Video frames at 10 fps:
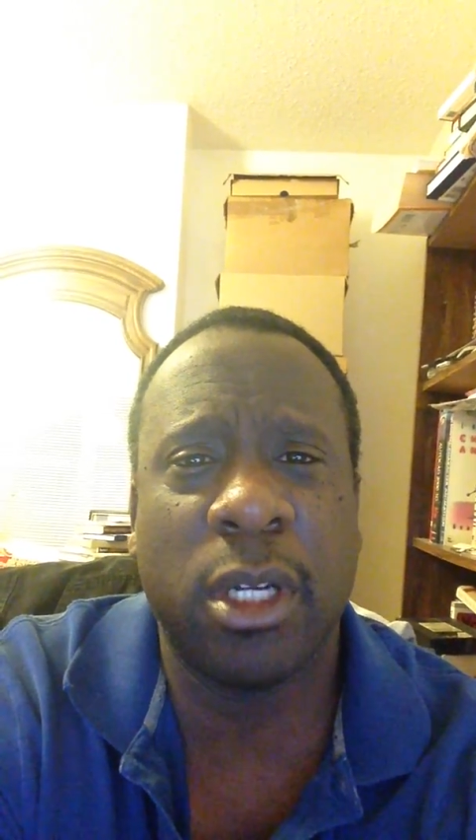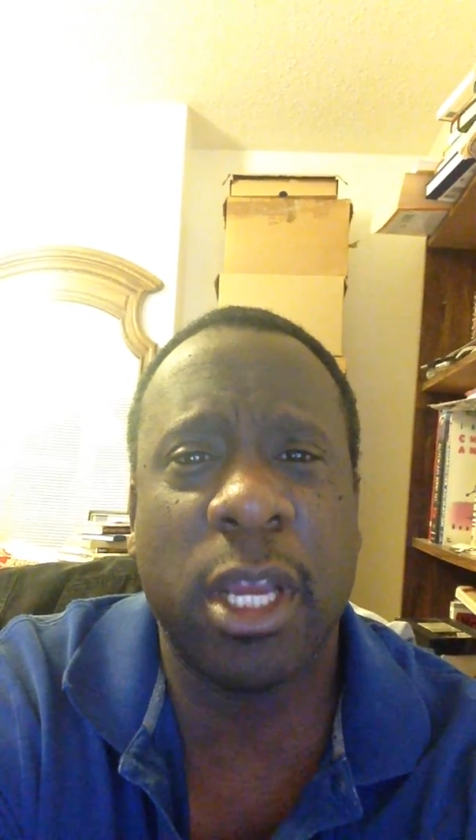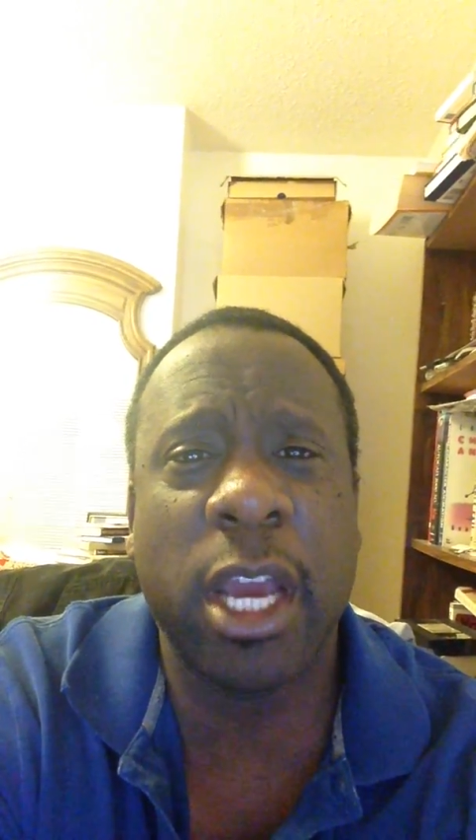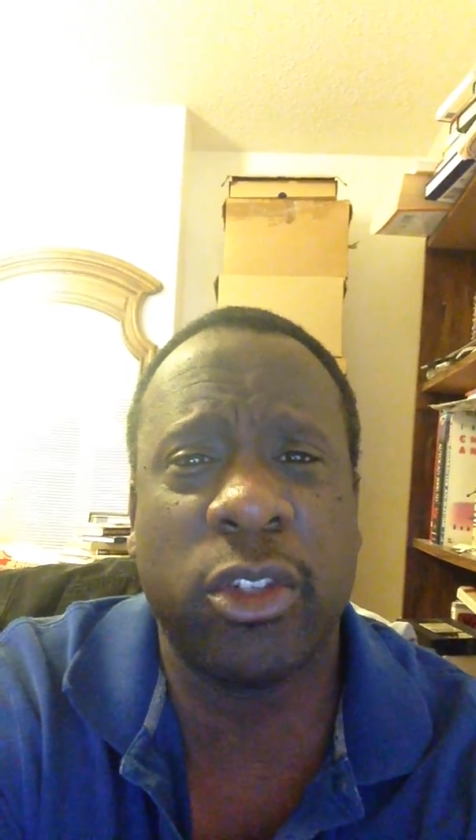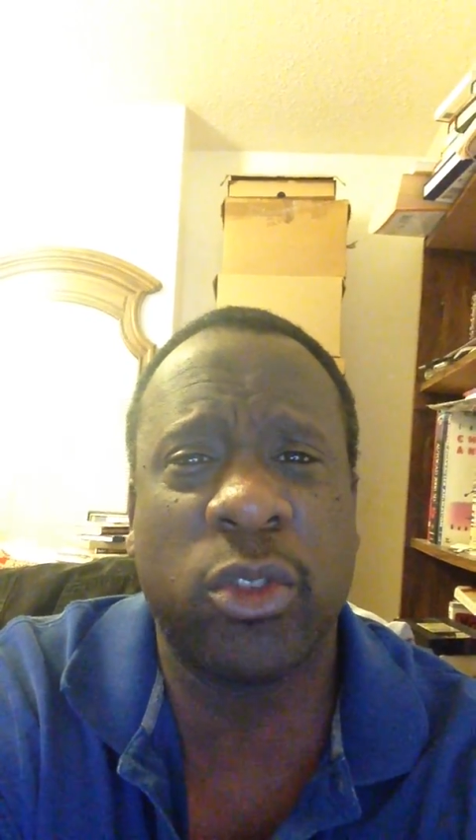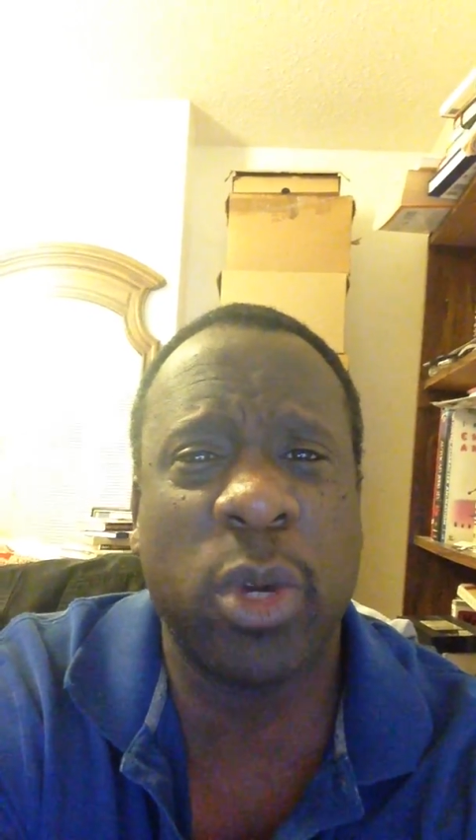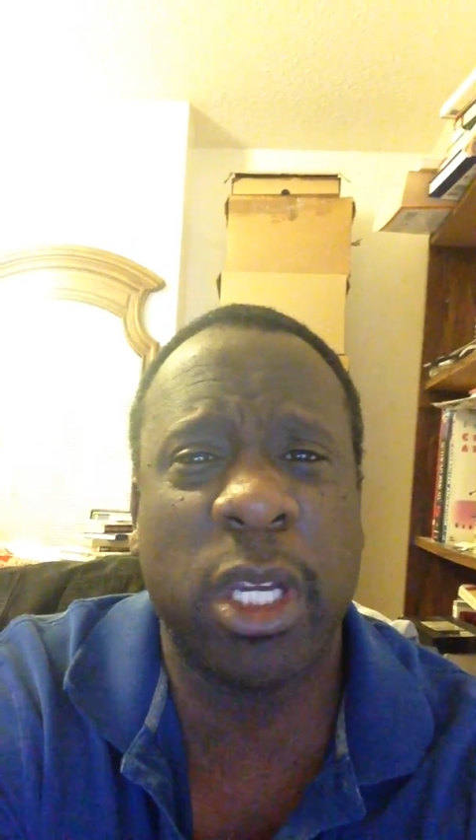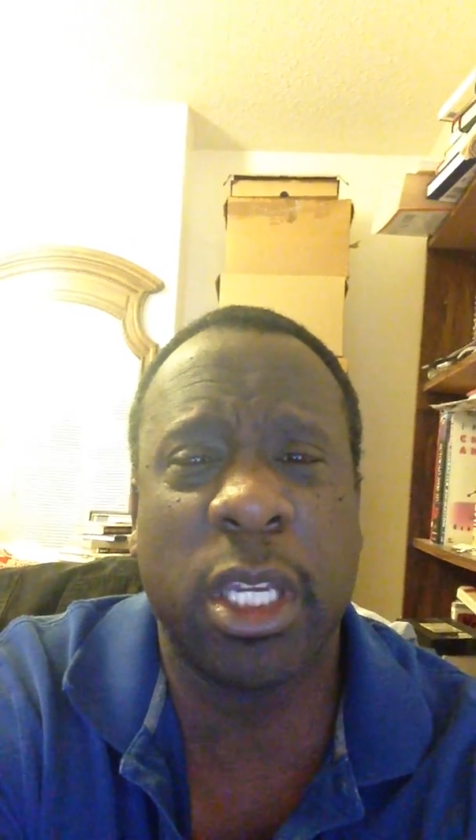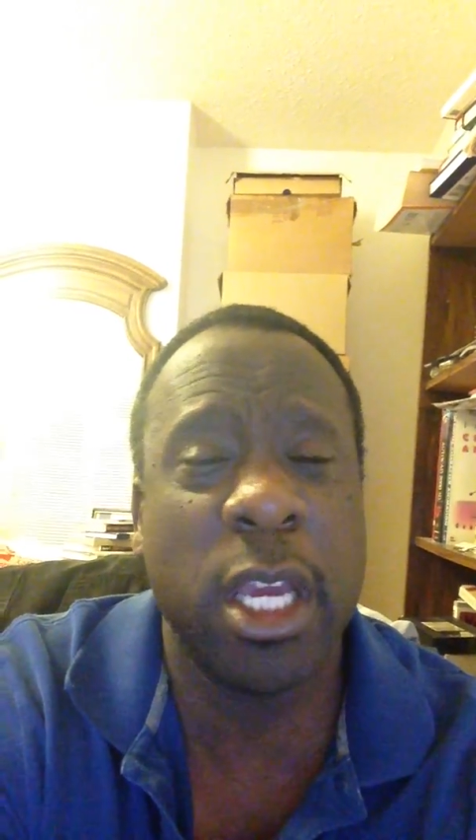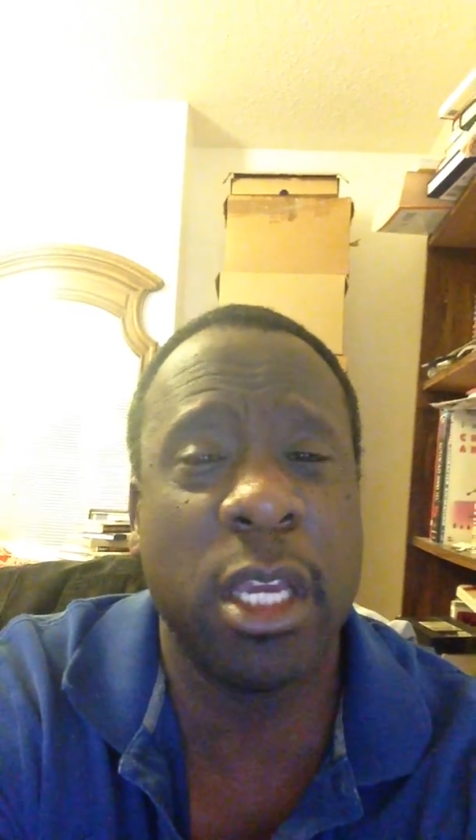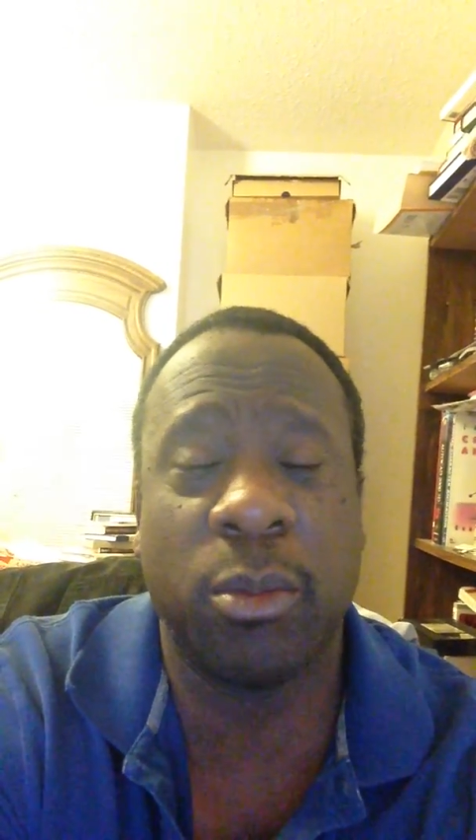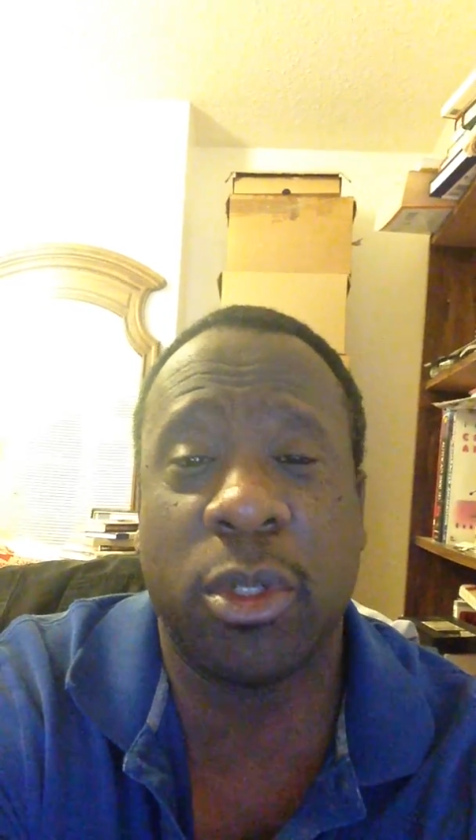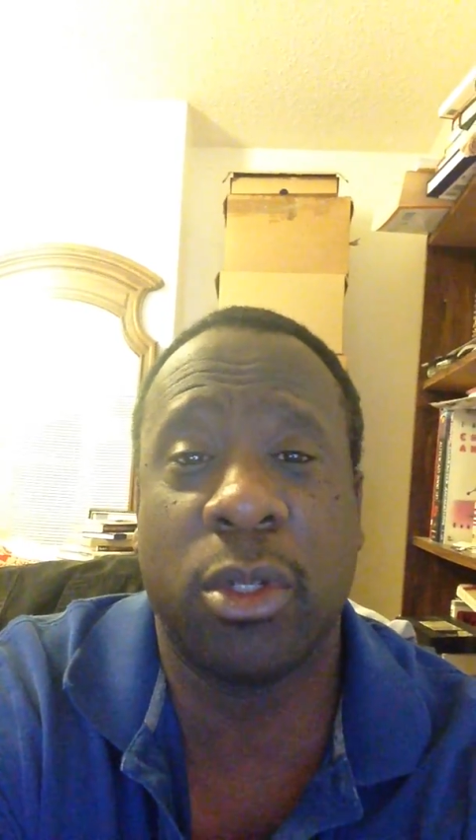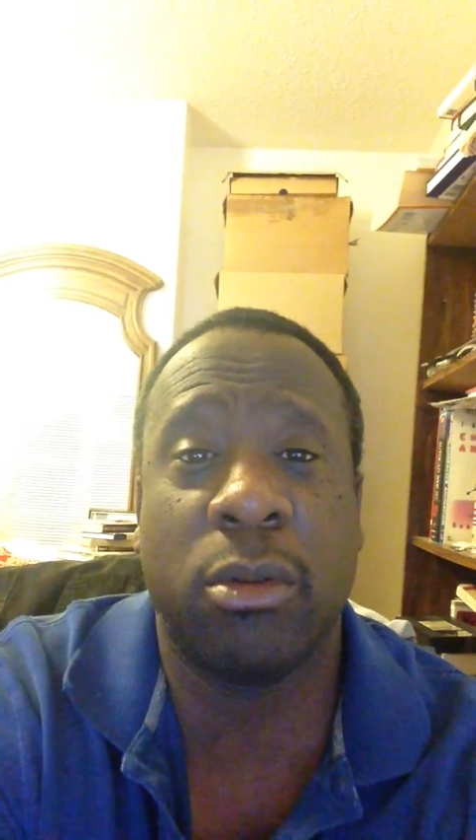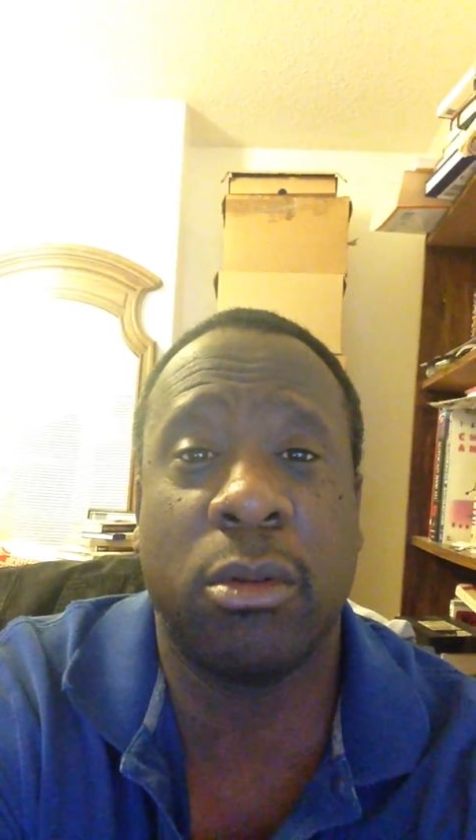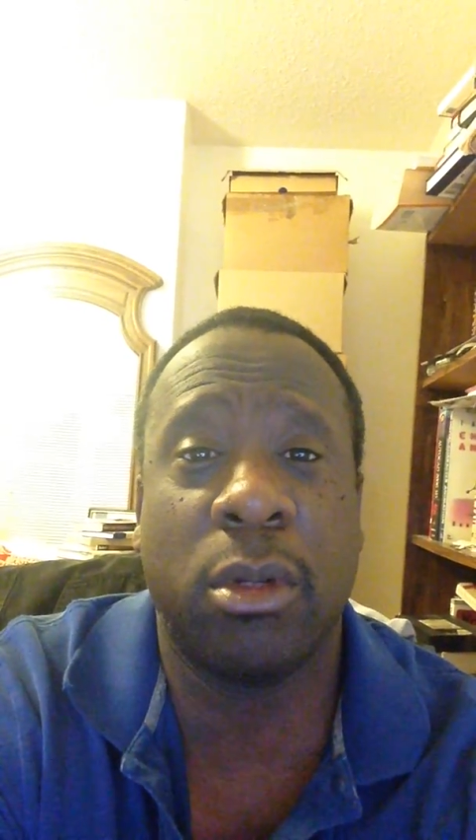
nine straight games.